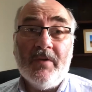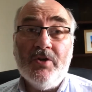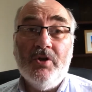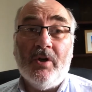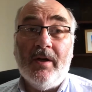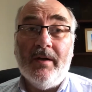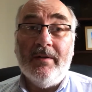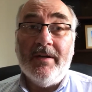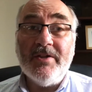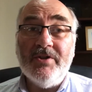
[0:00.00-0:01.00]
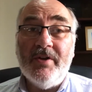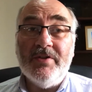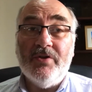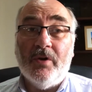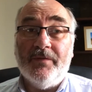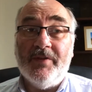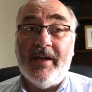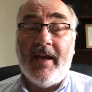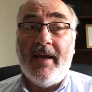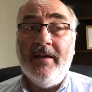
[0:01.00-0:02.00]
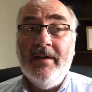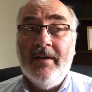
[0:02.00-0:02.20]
took yesterday's thought for the day,